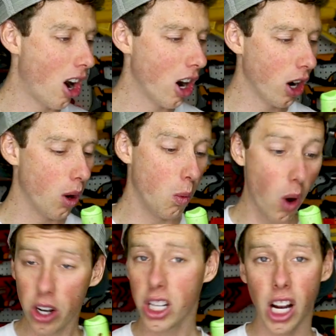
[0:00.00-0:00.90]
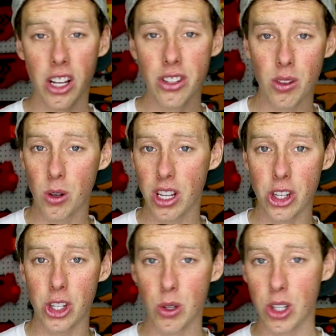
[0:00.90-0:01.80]
are water guns, or they
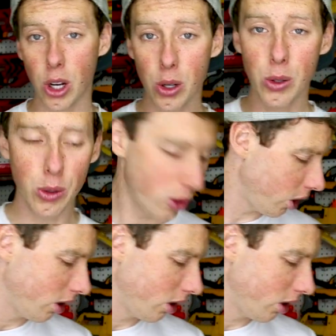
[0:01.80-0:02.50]
shoot ooze.